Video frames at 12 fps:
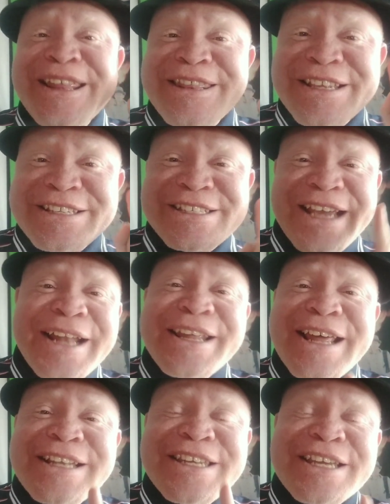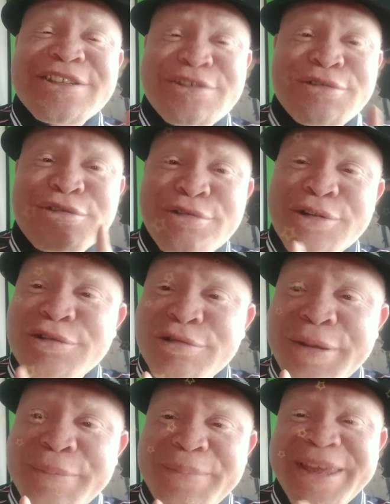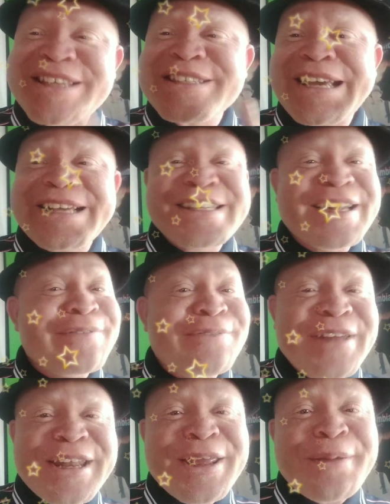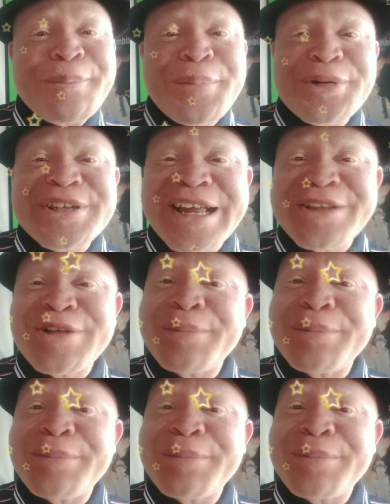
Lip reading: the journey that takes you to your dream is actually very important.